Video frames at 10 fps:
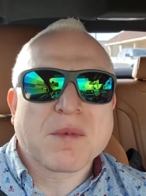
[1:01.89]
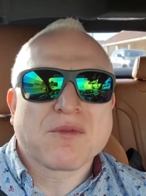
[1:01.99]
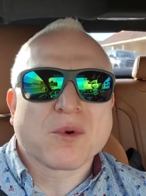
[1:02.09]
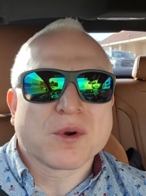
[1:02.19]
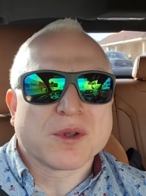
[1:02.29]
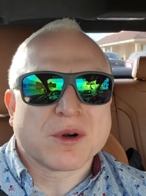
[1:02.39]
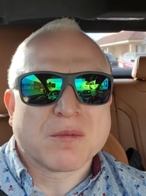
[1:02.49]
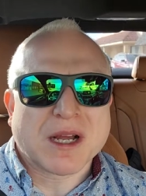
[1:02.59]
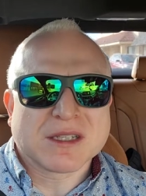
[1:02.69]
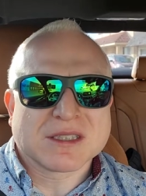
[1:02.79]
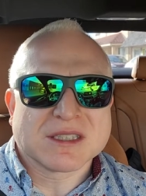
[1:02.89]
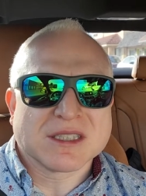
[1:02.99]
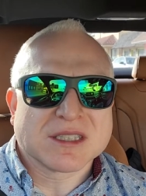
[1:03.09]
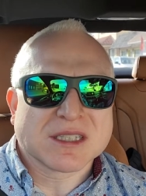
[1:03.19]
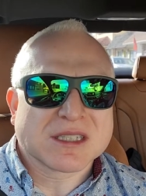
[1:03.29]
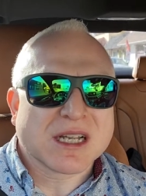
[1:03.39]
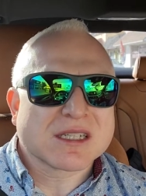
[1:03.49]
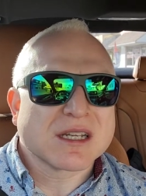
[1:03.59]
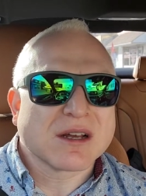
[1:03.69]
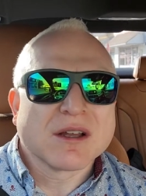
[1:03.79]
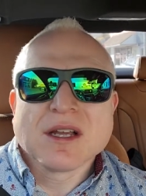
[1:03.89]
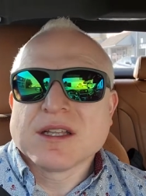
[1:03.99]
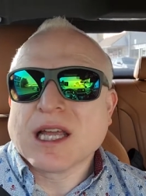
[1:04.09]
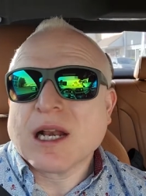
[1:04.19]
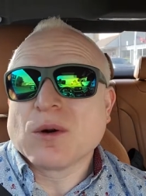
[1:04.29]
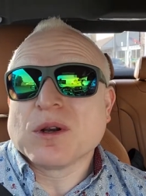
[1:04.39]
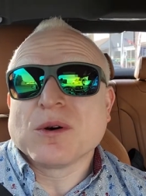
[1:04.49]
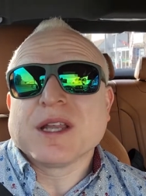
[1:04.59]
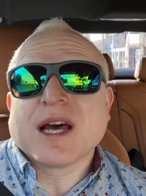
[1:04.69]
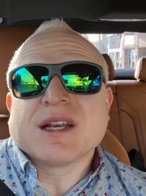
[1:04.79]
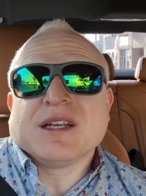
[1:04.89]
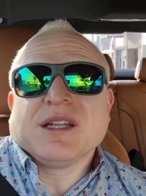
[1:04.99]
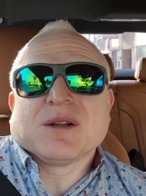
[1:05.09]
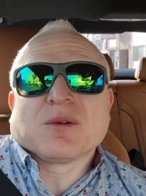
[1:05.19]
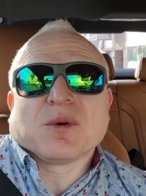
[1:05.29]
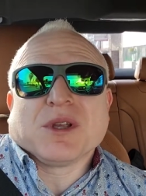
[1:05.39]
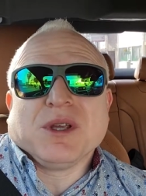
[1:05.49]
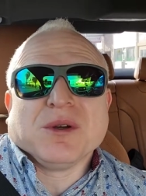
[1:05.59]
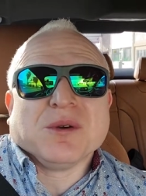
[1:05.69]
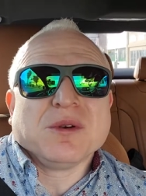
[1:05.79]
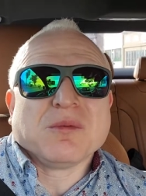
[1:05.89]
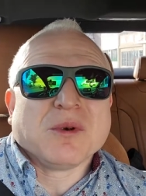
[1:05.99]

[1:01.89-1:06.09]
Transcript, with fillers: before they're about to see success. Now, they don't know that and neither will you.